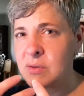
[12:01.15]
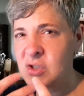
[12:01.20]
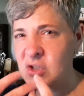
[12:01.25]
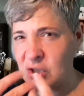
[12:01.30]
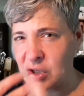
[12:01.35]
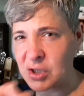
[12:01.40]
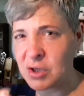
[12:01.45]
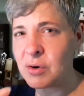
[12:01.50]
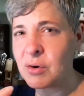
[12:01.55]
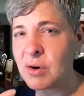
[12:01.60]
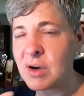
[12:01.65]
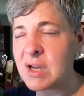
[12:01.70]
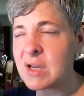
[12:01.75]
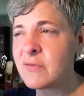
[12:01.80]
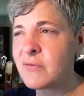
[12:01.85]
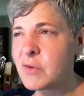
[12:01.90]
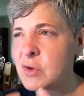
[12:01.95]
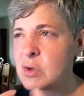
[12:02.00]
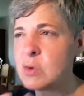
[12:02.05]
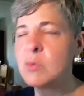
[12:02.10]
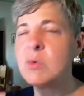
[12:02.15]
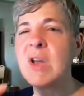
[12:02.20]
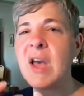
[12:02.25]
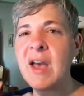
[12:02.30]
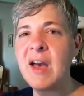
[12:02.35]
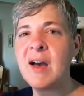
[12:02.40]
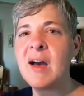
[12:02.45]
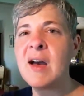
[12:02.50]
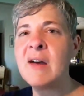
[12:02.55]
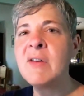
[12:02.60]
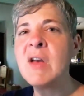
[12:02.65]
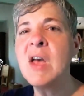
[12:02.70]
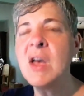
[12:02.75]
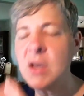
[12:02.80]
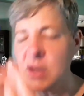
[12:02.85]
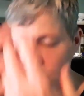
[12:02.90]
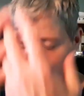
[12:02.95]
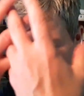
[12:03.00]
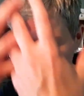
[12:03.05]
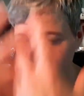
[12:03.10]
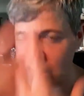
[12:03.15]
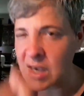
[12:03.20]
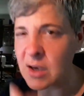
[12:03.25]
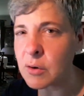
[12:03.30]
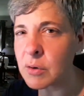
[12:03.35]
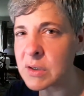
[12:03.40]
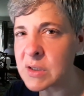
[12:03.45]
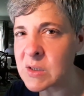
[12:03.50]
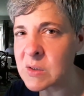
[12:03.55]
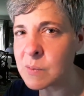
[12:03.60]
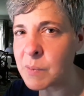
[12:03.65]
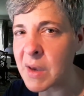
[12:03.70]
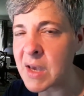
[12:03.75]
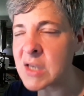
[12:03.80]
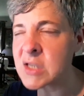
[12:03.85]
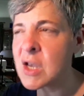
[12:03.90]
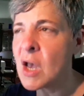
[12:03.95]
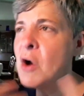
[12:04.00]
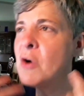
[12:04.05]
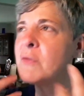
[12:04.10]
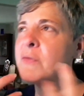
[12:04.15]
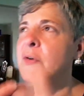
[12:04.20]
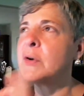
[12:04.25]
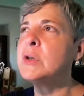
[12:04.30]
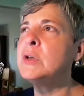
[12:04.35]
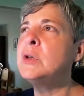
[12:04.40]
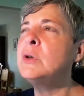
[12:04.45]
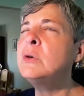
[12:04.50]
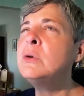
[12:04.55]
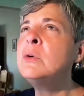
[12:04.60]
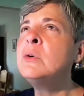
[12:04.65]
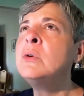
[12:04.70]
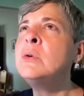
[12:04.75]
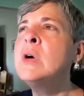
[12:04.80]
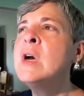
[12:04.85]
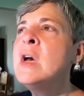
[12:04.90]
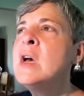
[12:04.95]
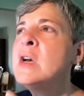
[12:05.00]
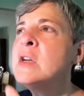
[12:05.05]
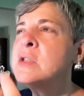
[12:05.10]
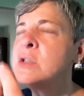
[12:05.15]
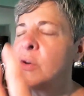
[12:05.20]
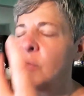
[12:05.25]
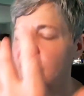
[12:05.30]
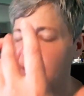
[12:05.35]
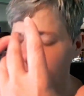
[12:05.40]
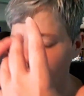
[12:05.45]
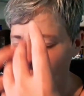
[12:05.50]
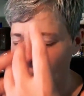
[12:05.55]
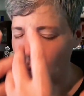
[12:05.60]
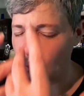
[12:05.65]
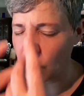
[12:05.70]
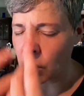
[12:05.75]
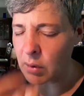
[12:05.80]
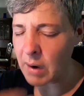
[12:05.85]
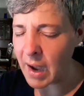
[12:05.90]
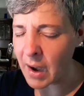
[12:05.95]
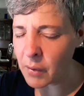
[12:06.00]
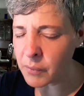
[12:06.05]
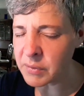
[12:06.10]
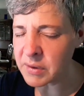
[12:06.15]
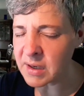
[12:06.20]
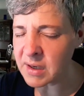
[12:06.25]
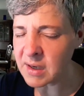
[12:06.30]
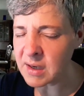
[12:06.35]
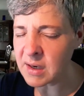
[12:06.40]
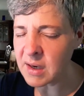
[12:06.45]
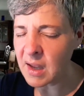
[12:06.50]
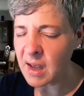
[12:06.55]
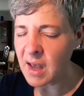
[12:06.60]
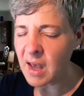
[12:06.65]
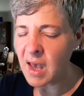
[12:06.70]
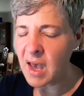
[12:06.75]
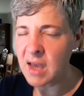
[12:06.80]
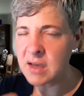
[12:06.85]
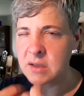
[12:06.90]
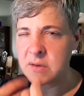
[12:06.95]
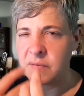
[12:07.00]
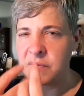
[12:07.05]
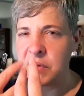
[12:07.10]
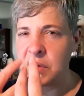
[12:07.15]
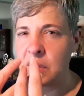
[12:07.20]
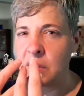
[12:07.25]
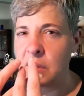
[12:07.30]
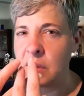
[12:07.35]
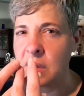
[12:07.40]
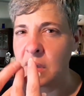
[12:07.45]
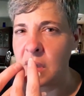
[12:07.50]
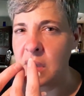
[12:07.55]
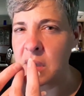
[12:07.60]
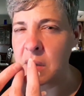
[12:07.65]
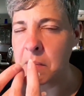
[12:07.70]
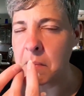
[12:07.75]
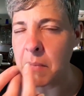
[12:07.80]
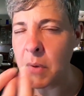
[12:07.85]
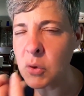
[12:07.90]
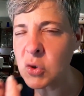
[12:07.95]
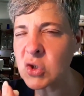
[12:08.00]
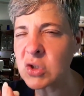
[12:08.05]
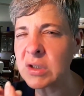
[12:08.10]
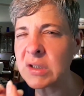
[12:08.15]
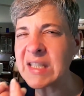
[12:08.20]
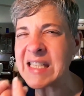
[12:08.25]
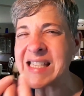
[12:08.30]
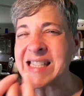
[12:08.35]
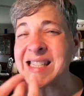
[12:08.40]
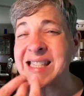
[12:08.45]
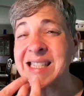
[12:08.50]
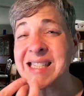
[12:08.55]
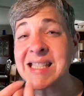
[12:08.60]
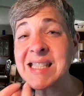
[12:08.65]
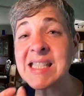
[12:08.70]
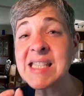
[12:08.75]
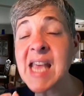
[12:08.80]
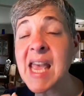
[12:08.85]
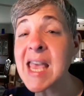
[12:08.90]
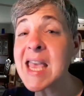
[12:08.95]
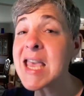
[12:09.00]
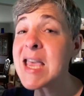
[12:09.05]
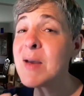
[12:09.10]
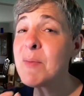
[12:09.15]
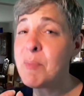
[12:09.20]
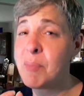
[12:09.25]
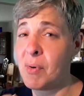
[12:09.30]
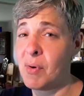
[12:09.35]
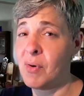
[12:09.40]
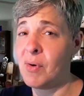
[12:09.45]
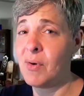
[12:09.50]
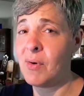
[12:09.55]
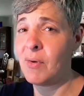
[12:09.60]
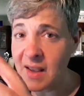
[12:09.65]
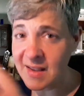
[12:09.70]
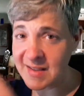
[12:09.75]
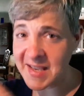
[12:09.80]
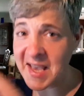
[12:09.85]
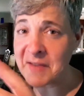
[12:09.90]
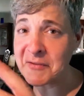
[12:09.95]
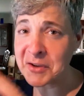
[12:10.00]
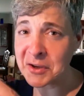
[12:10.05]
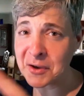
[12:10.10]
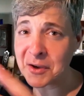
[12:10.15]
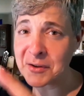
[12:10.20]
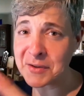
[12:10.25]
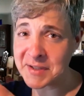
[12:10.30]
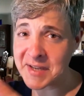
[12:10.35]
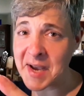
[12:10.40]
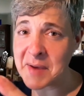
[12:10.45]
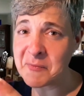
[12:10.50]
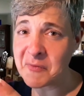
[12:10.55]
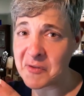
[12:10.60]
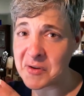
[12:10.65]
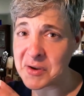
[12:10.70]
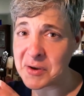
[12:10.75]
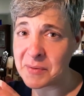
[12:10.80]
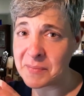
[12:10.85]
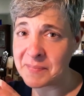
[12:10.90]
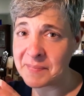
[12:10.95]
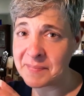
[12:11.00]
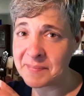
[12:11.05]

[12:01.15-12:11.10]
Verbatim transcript: security, for you to have your sacred space, for you to feel grounded and to feel emotionally stable, it's having a good time for you.